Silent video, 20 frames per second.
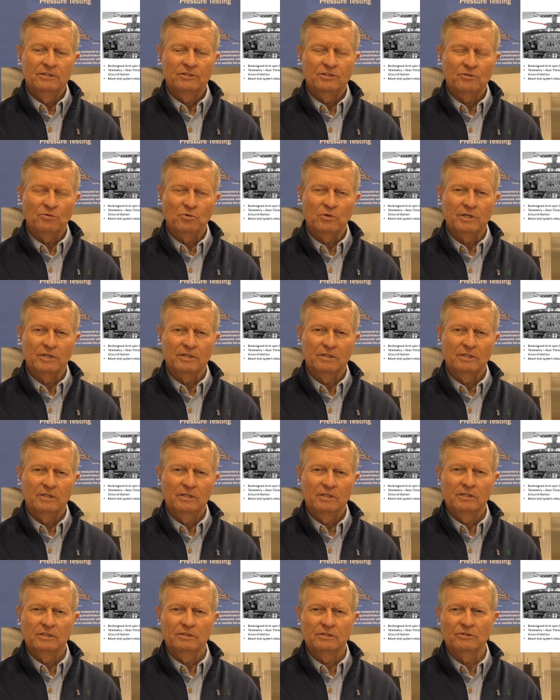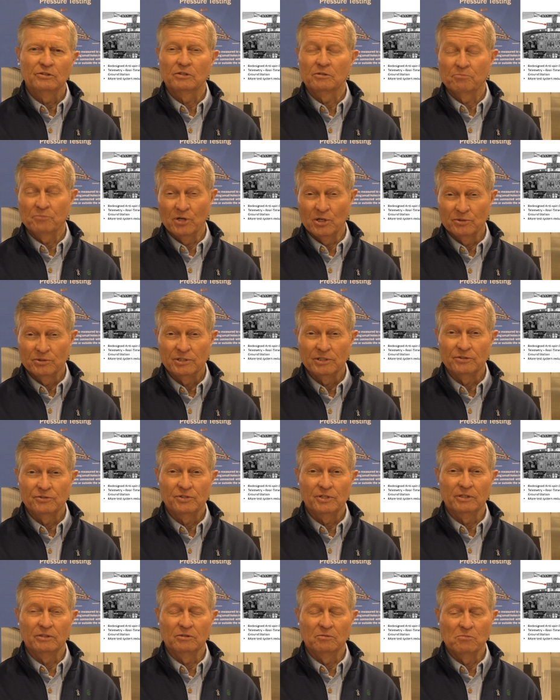to where you're approaching
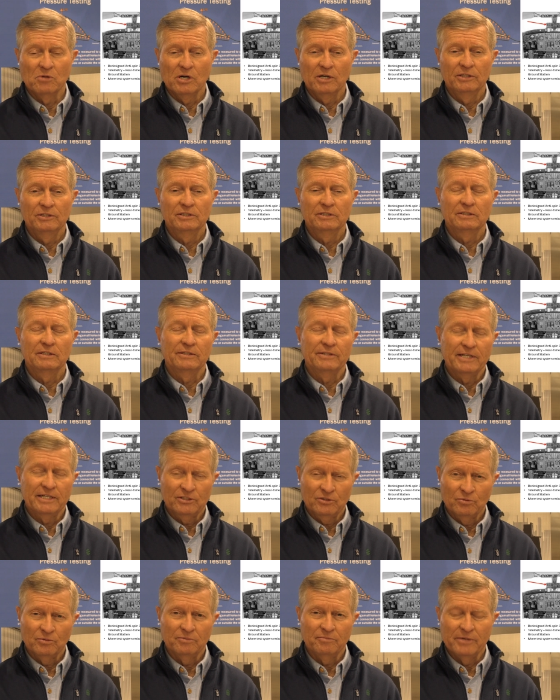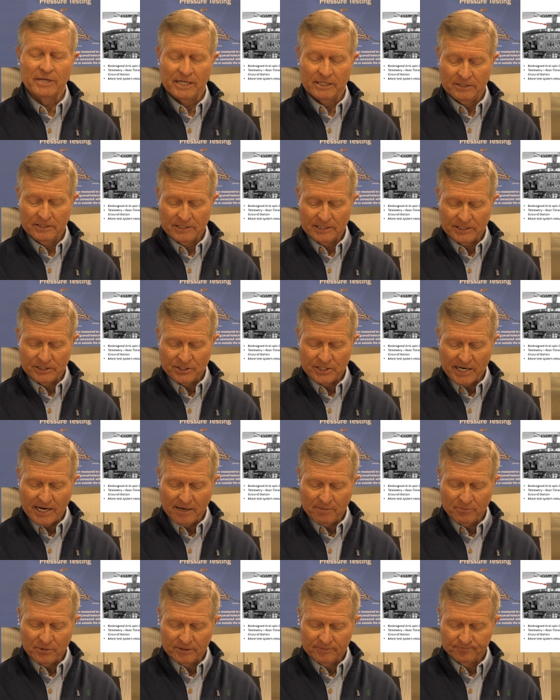zero margin, and that's when bad things
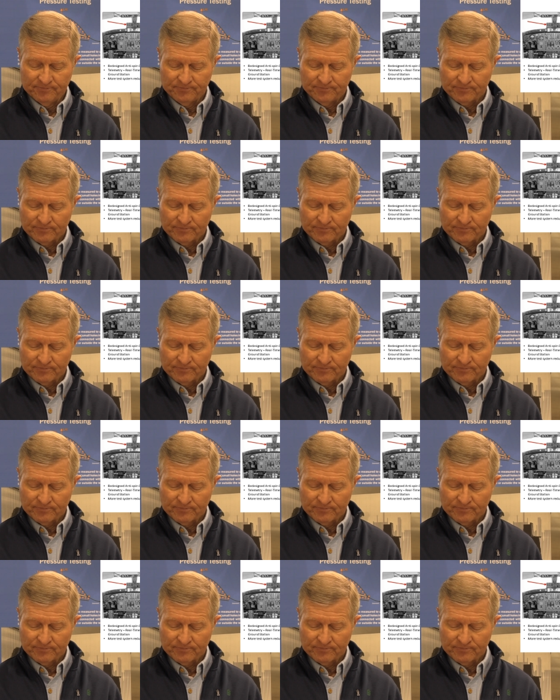happen.